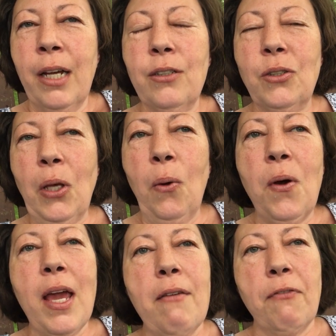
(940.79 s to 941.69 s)

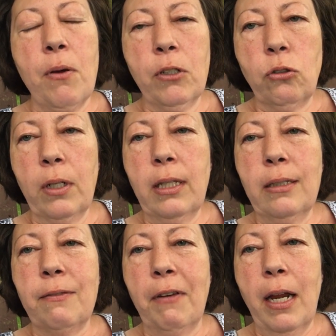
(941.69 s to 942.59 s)
So if you enjoyed
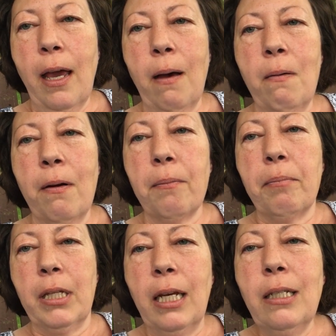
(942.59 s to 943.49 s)
this video,
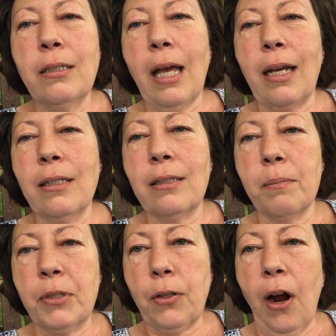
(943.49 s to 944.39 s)
please like and
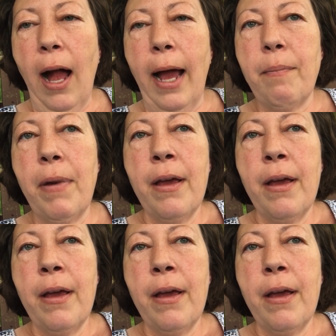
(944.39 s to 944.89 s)
subscribe.